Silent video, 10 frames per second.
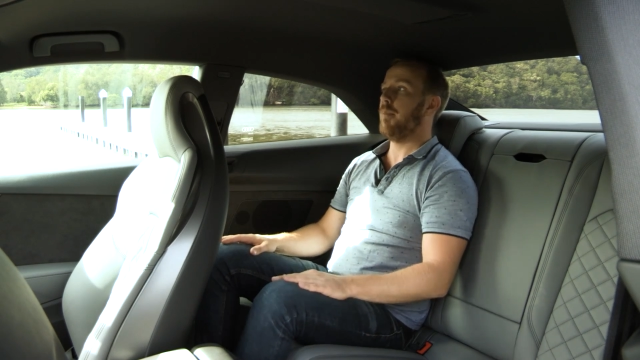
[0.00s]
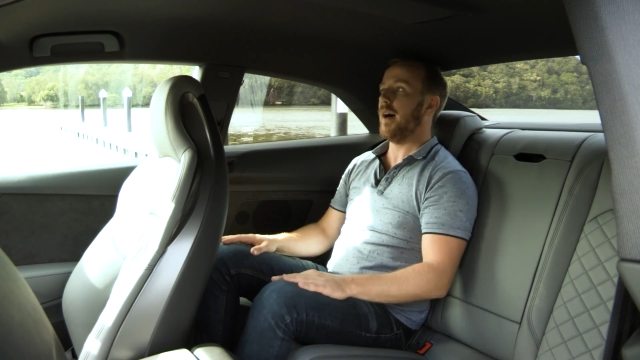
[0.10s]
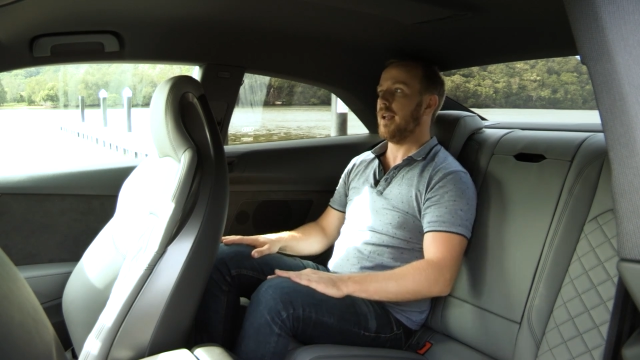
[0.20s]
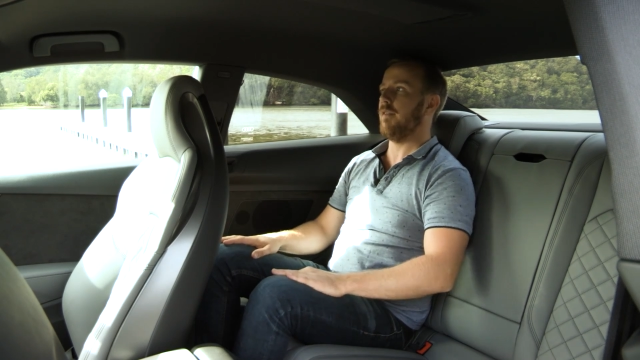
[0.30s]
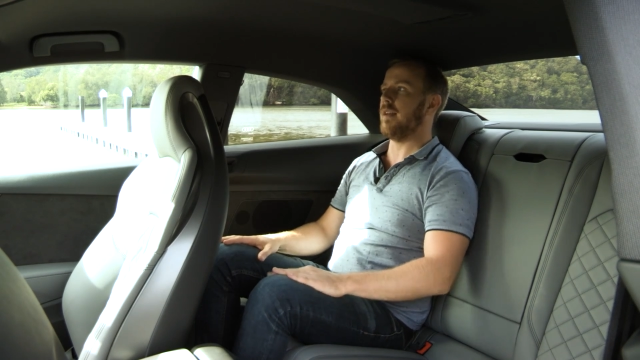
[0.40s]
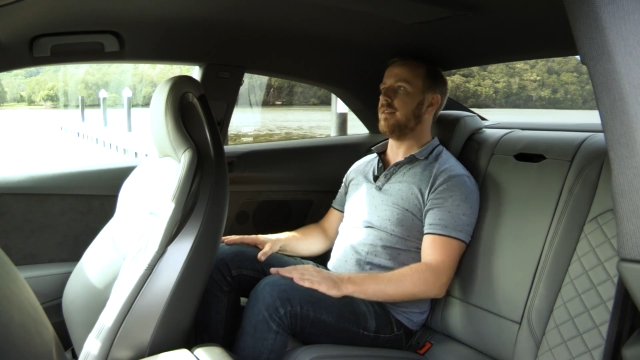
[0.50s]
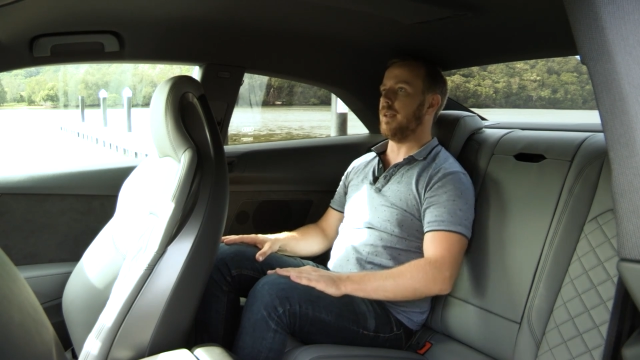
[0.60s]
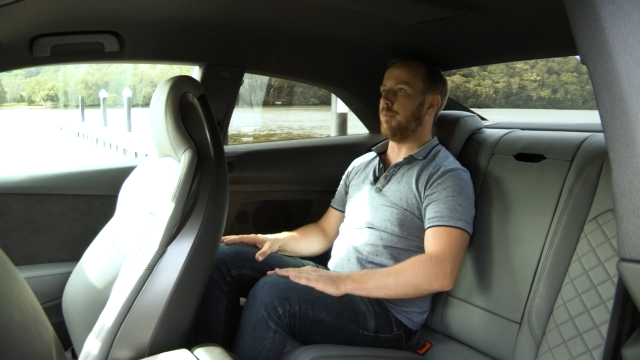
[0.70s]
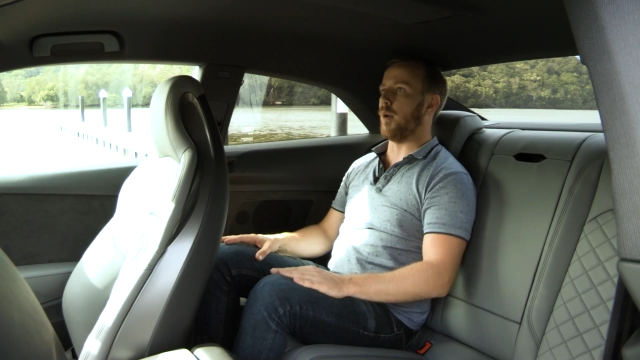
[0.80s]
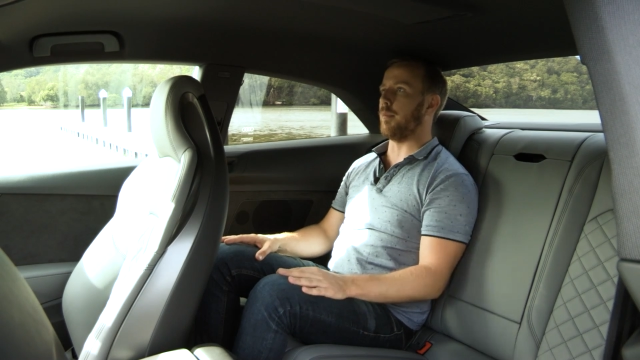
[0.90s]
but if I
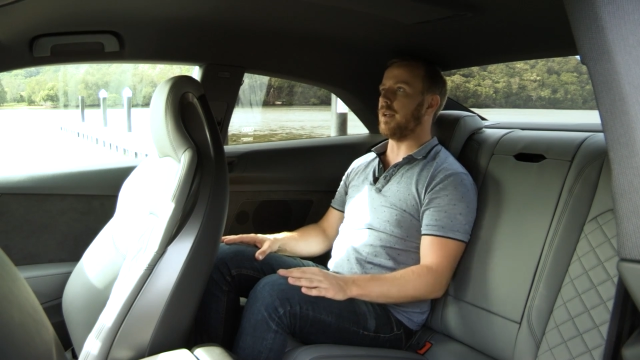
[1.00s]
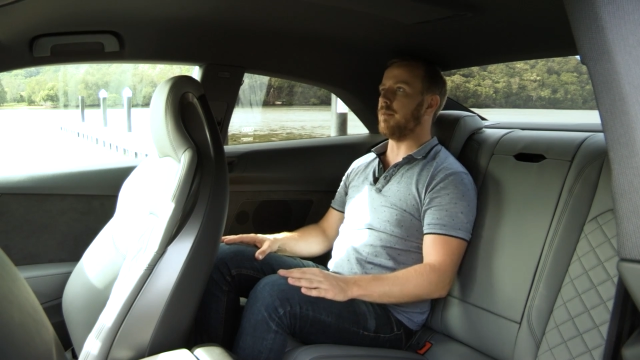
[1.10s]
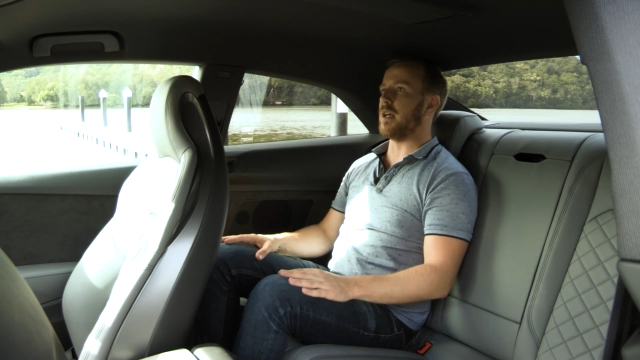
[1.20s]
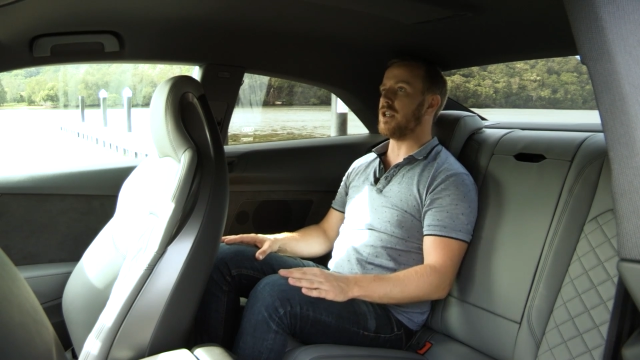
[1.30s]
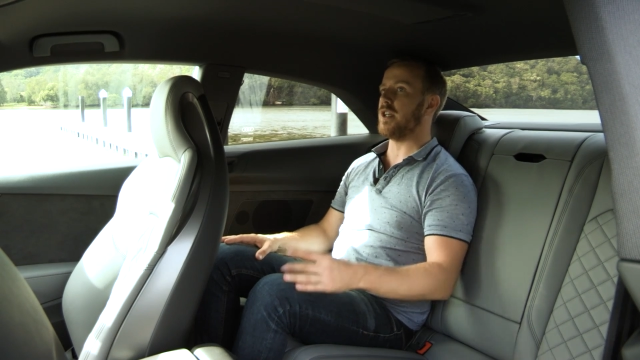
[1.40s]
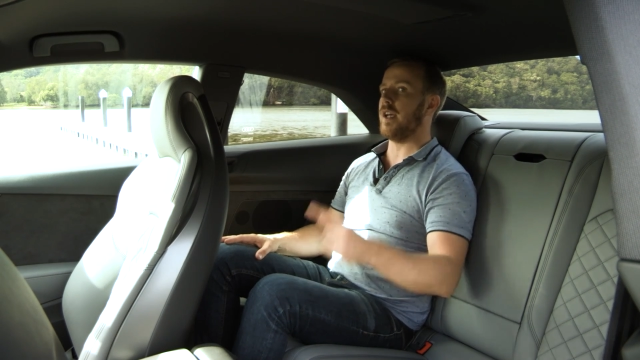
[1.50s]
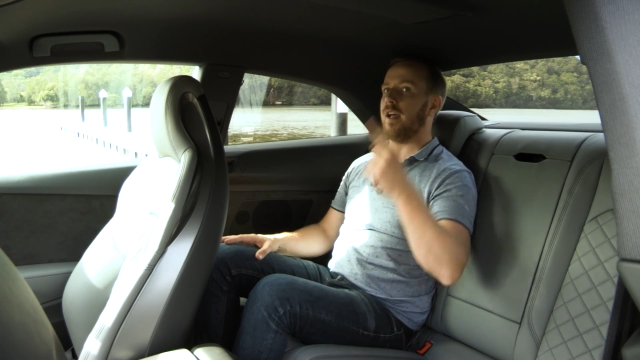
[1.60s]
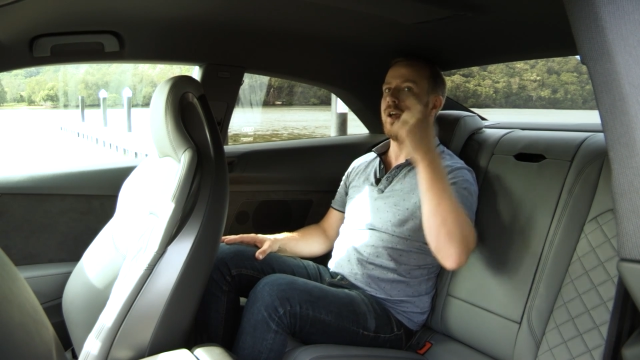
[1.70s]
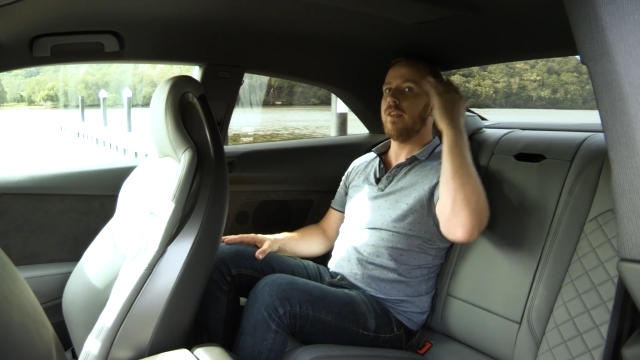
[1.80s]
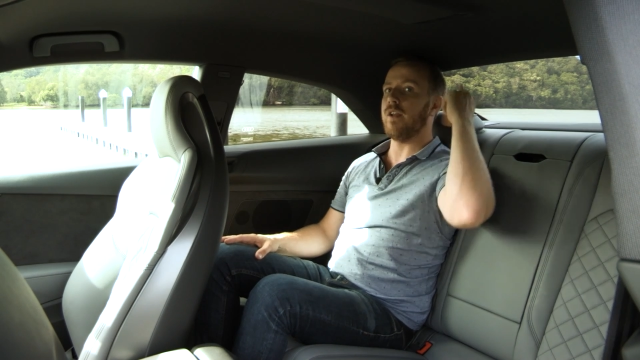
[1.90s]
sit properly in my
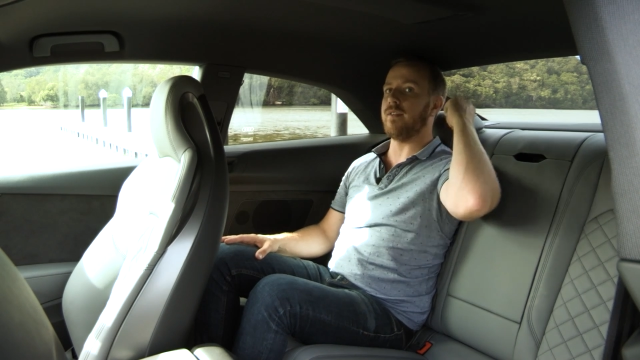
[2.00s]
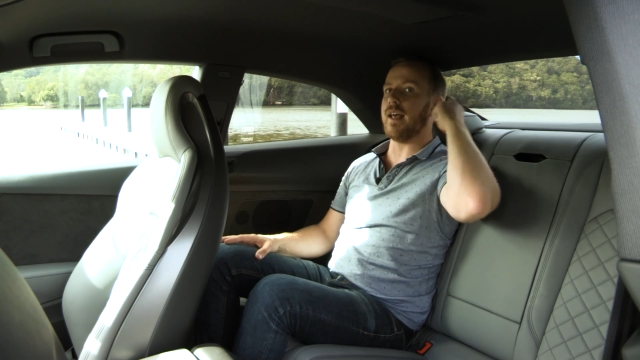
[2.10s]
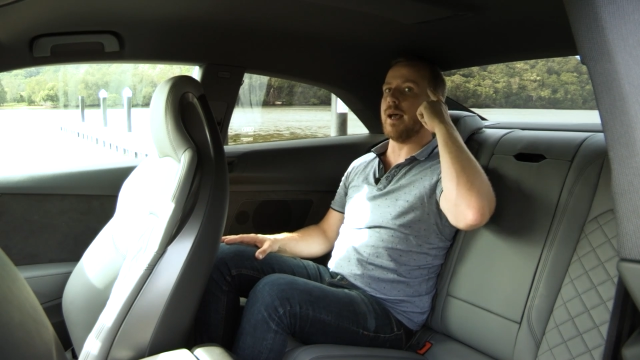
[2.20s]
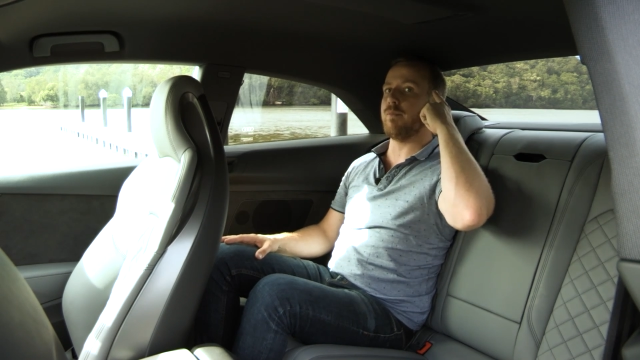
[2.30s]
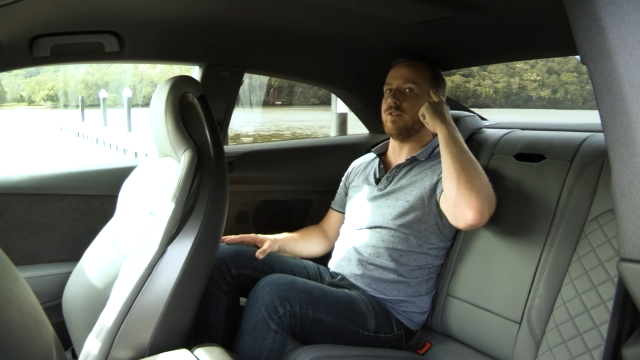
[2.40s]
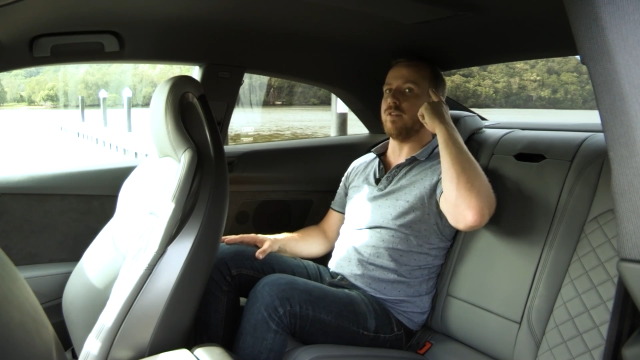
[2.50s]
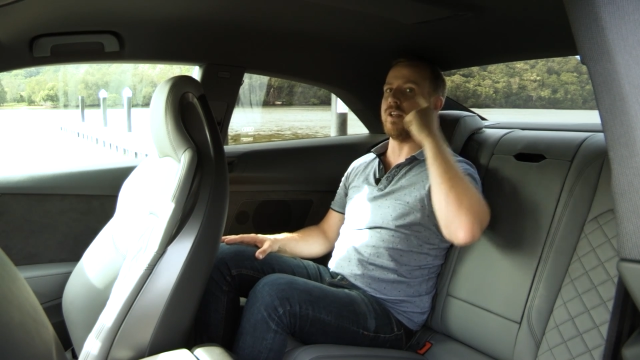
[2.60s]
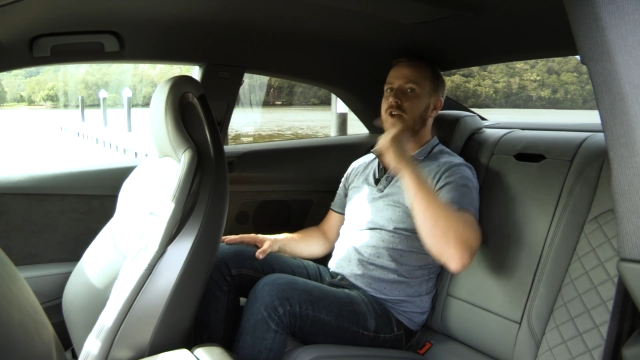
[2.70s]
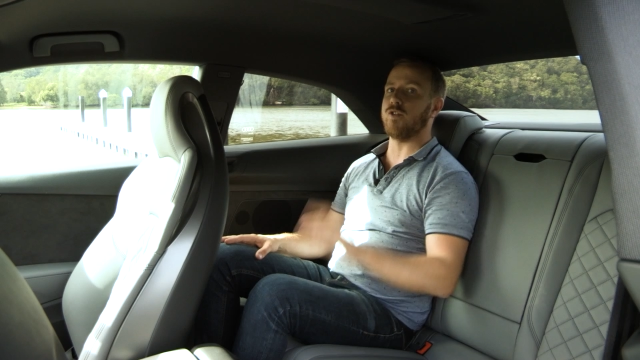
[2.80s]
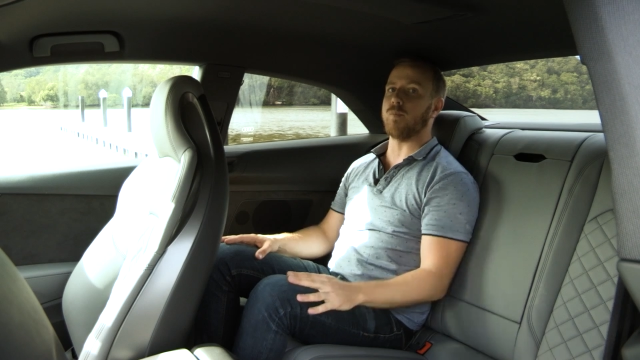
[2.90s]
chair there is absolutely
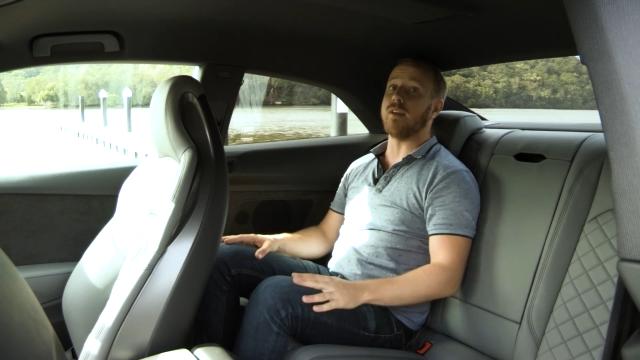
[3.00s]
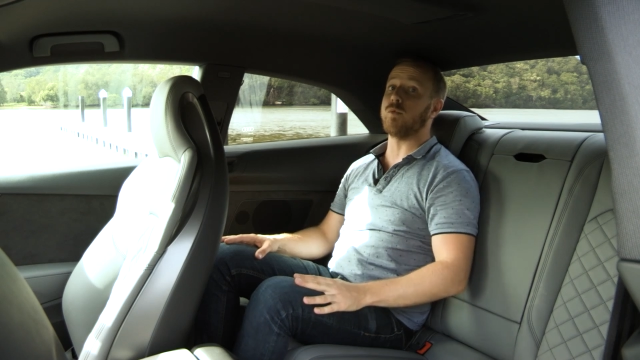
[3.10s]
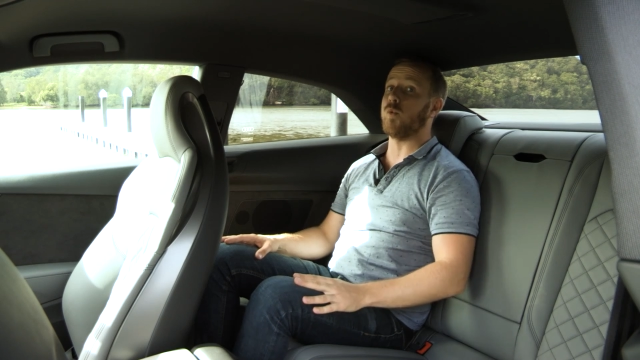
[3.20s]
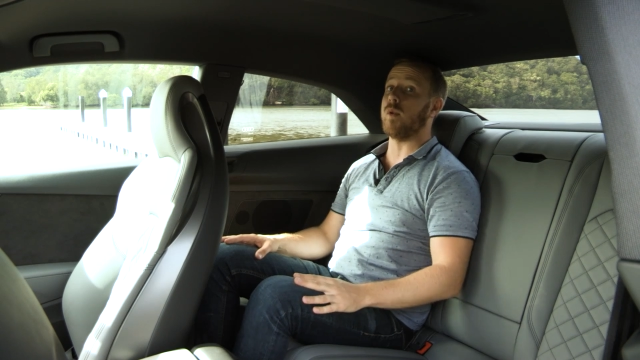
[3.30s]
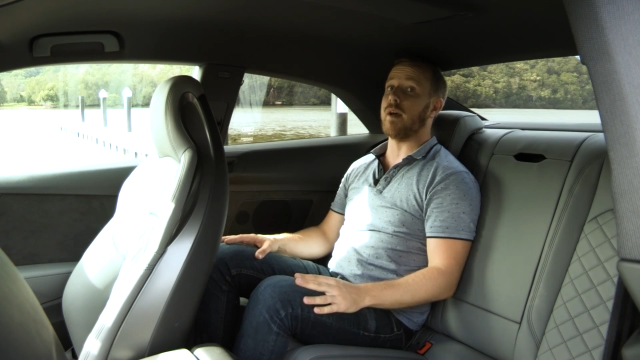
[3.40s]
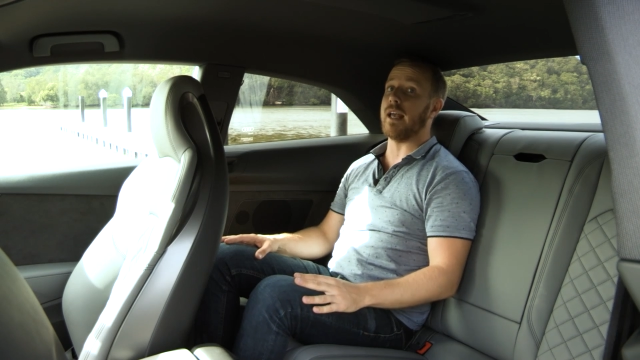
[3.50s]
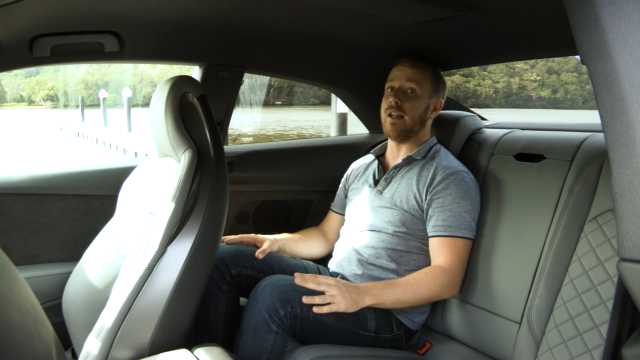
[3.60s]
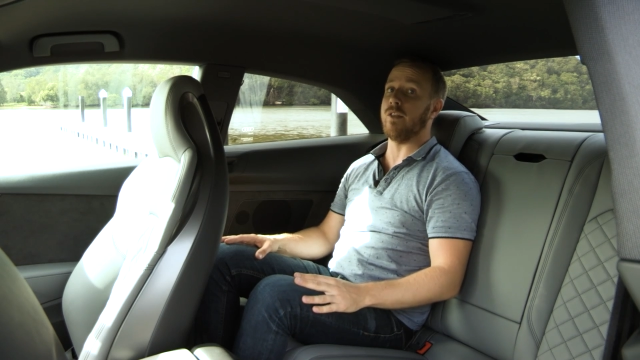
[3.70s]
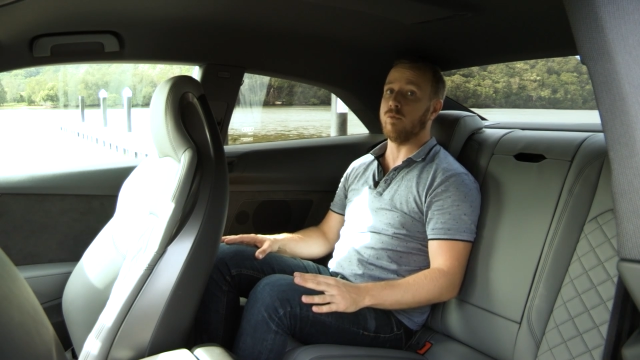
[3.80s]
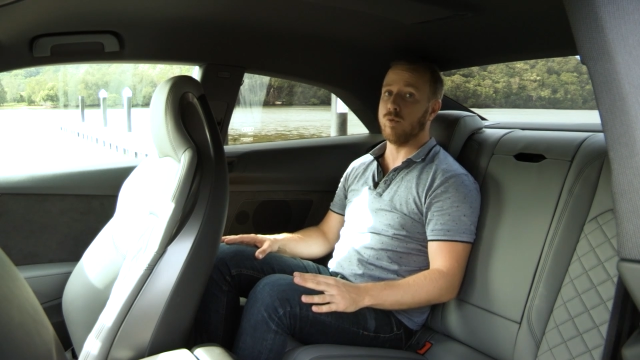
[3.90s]
no space between my
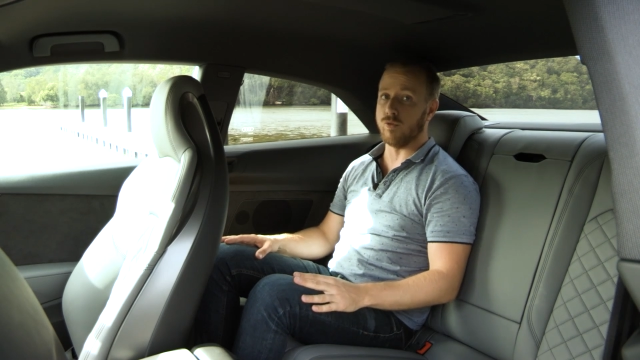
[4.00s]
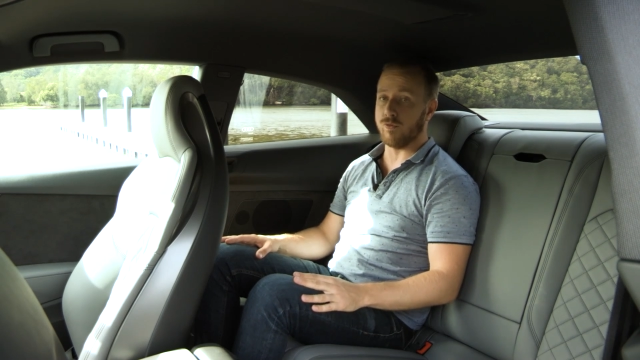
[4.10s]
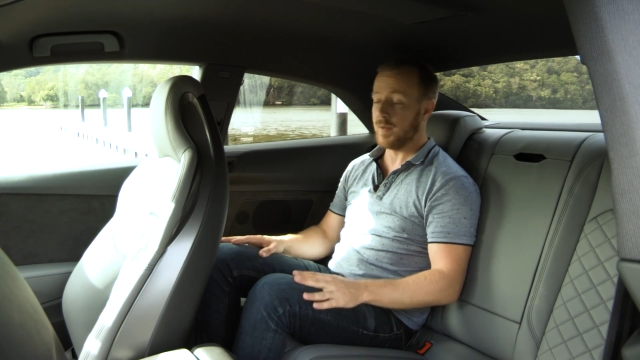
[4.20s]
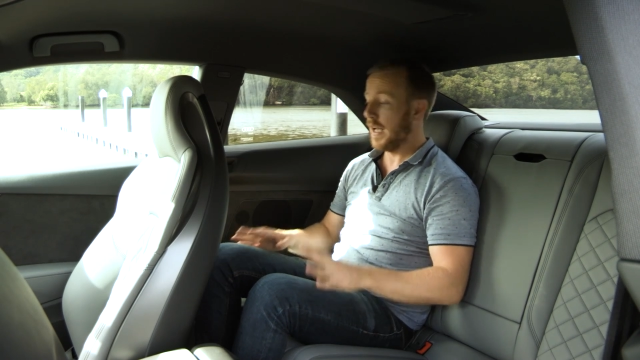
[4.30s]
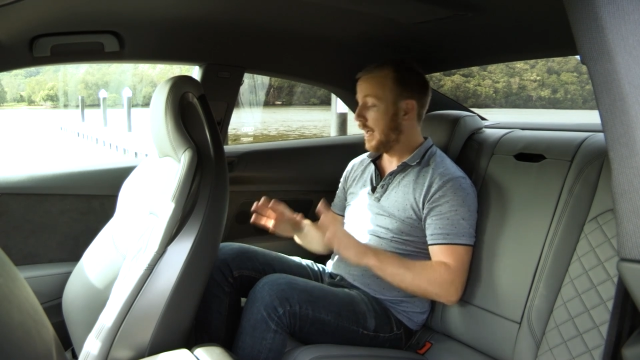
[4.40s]
head and the roof.